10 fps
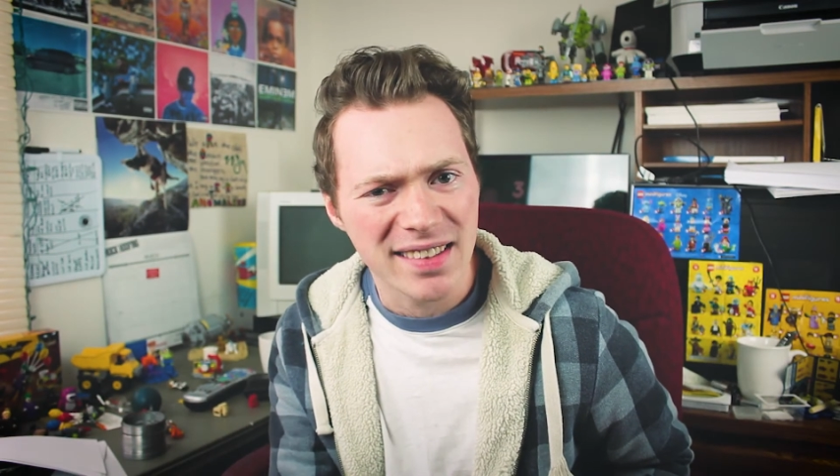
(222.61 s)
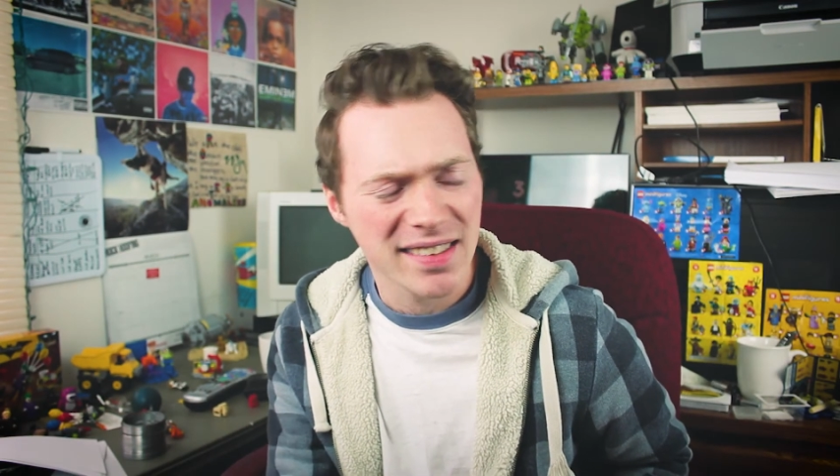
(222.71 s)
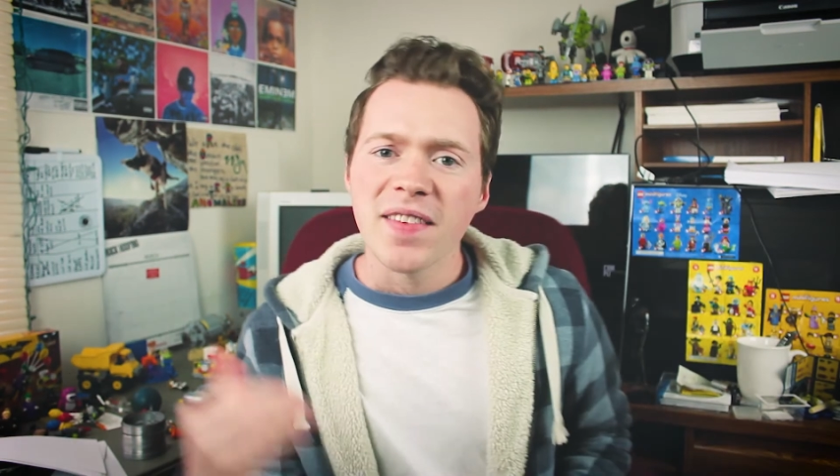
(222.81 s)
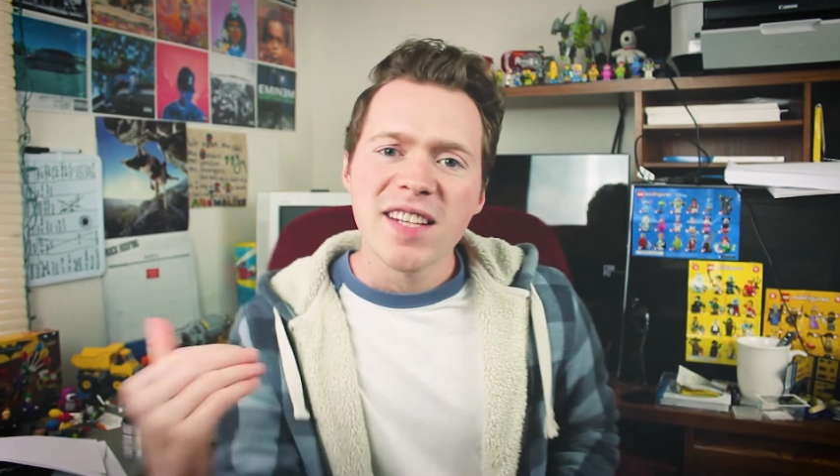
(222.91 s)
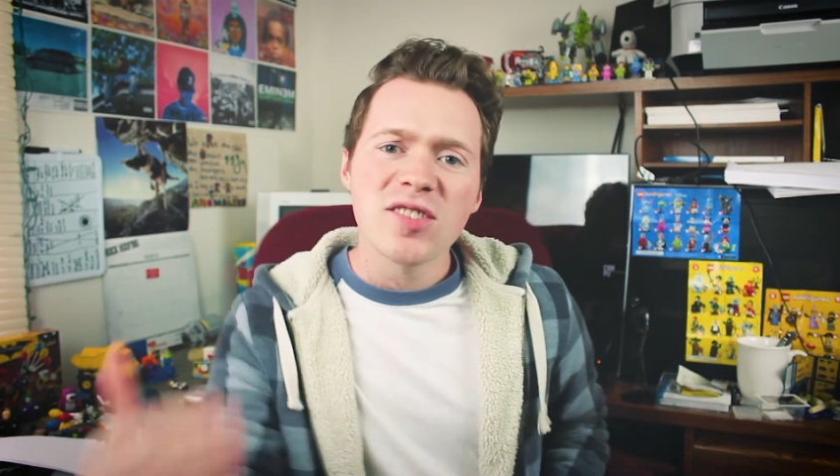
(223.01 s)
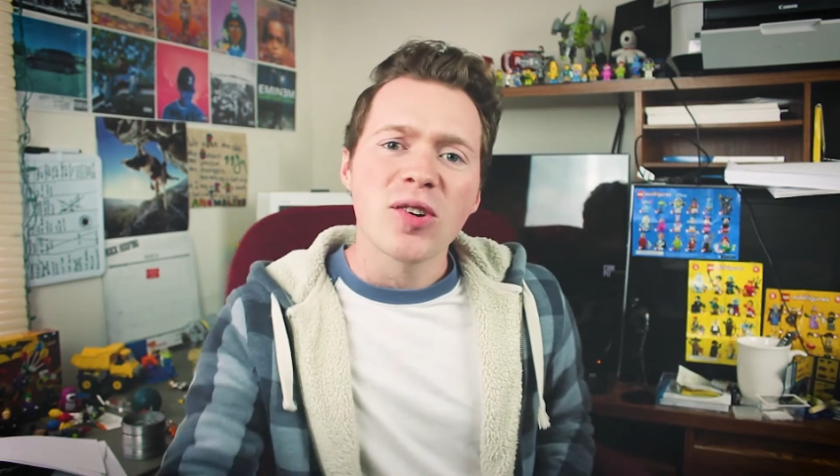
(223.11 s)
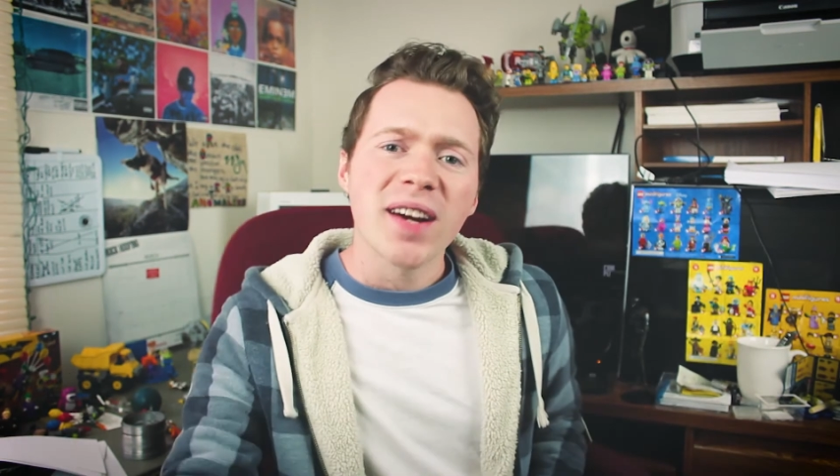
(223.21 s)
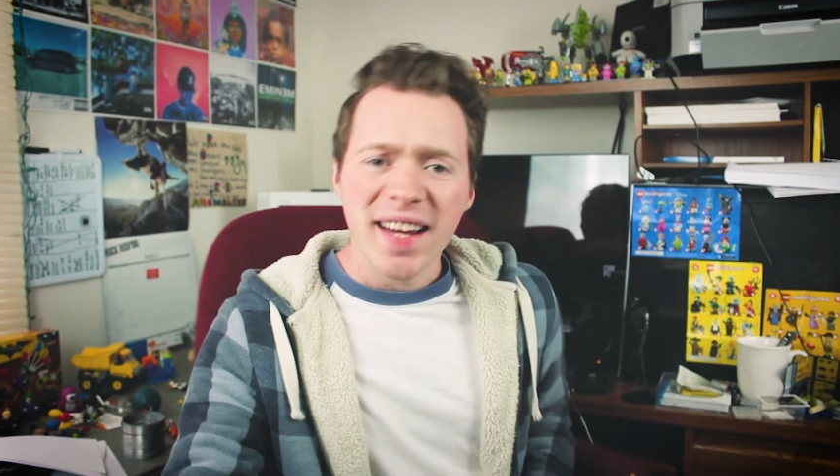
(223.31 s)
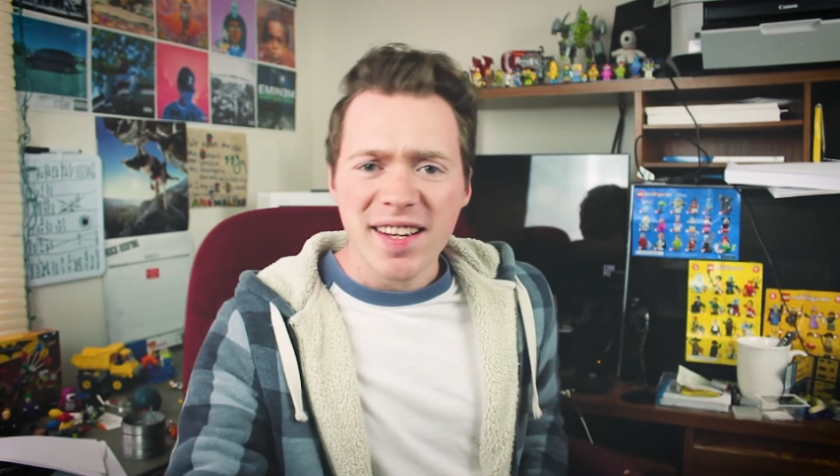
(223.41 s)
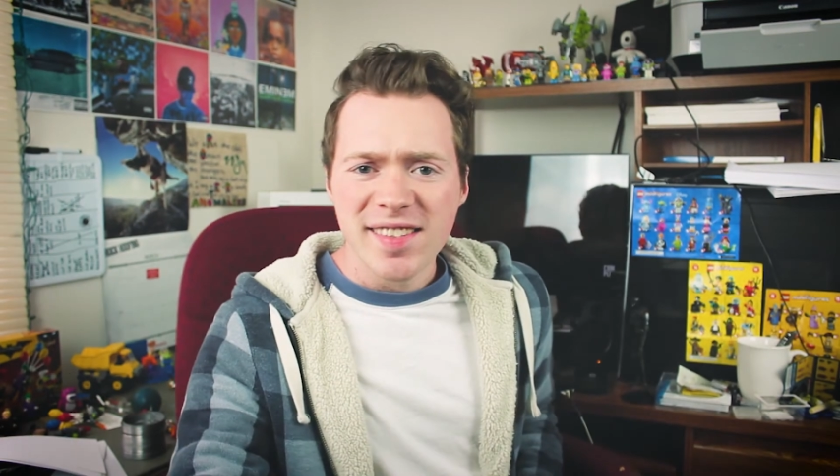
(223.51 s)
So this
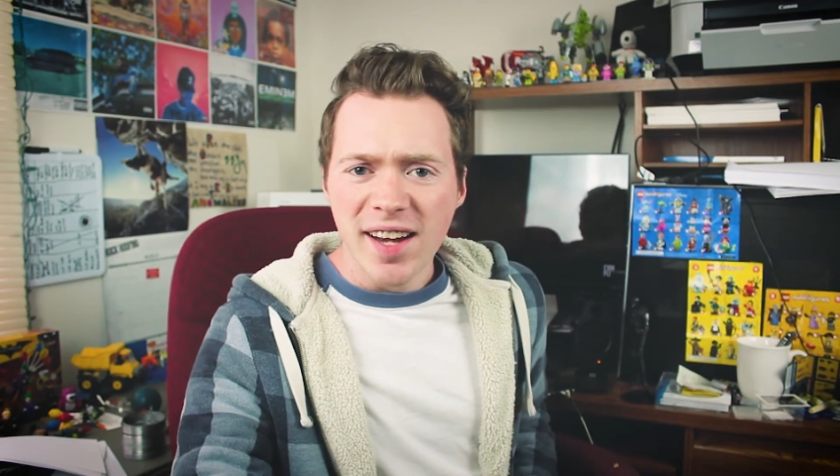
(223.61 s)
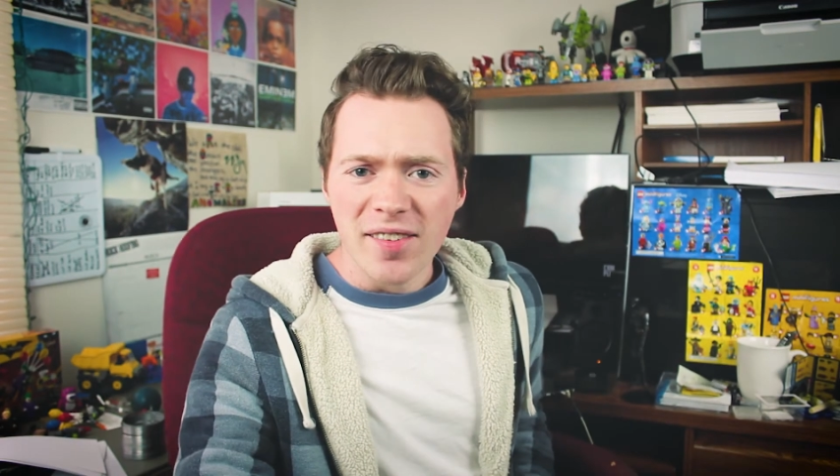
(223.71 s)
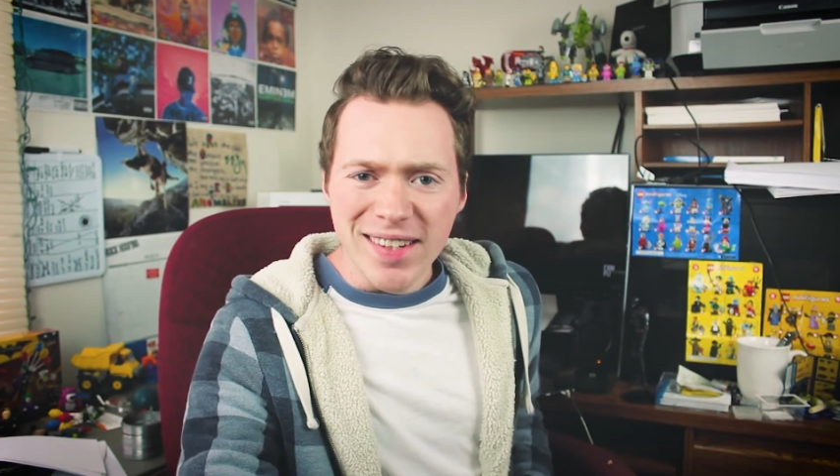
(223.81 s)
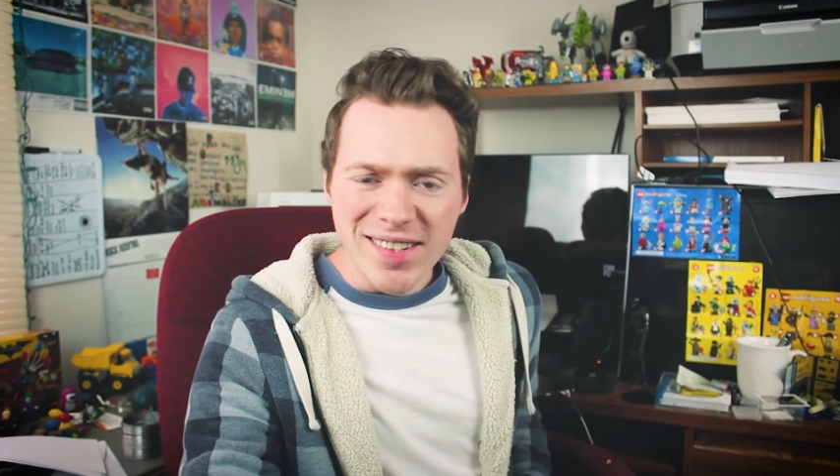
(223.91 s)
story is going